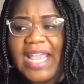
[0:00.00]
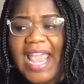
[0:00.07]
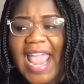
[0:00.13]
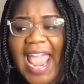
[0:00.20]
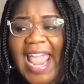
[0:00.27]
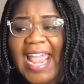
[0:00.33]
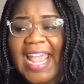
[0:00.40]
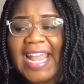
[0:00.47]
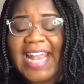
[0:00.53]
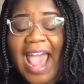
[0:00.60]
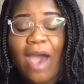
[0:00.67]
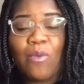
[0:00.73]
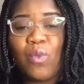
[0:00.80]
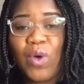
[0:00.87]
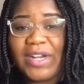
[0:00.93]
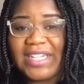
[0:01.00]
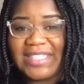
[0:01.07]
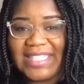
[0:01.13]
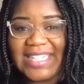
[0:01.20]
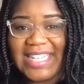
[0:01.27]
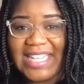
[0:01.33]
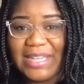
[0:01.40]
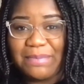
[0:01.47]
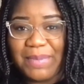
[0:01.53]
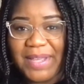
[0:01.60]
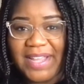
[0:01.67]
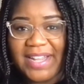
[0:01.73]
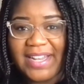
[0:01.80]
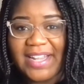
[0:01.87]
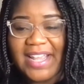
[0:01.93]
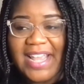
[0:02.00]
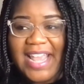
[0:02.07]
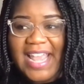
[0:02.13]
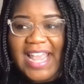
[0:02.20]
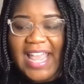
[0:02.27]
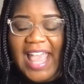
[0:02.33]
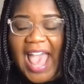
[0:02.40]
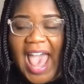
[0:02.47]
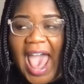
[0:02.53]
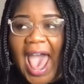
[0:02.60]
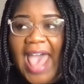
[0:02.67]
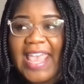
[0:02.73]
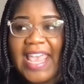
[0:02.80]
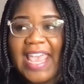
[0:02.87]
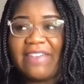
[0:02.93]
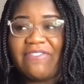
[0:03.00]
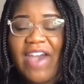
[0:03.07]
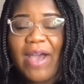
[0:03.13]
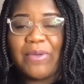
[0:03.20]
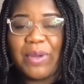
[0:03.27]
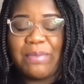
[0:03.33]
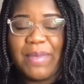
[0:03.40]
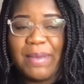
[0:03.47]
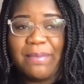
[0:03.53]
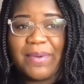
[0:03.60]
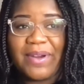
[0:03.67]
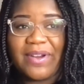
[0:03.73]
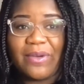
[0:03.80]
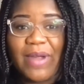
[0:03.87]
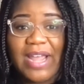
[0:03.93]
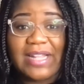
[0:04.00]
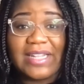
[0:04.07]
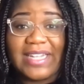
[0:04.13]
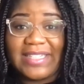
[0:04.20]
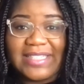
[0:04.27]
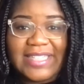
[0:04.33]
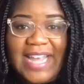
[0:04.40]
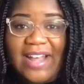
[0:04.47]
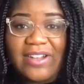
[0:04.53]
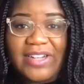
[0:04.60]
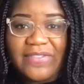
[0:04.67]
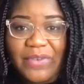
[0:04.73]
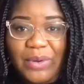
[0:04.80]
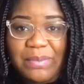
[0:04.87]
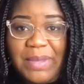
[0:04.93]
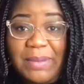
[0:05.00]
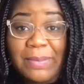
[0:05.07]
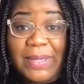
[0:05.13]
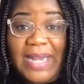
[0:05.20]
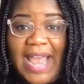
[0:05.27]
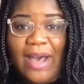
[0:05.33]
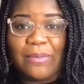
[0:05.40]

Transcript: and I wanted to keep it if I remember correctly, and see, I don't even remember now,